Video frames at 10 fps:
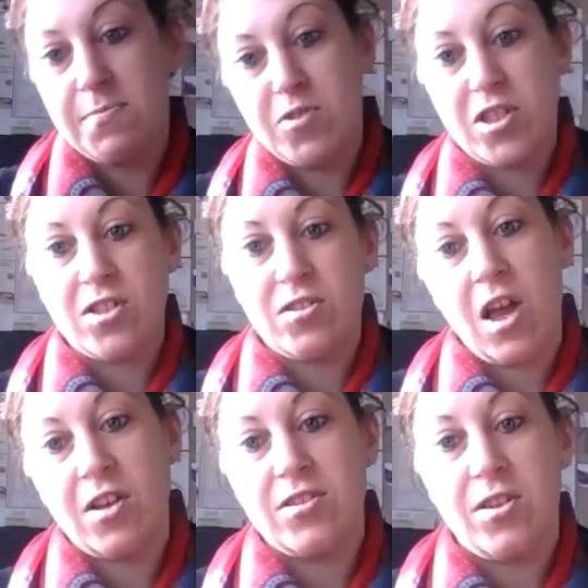just
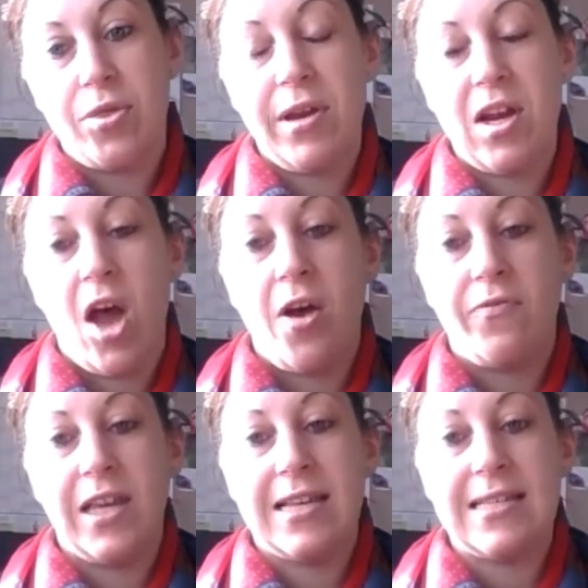under 3.5
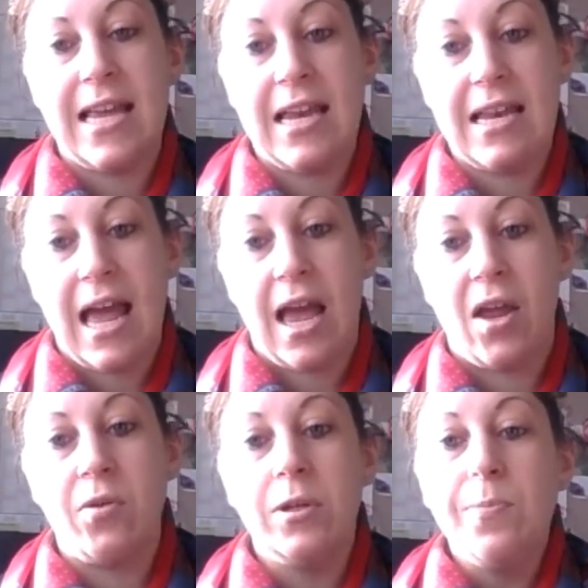years in now,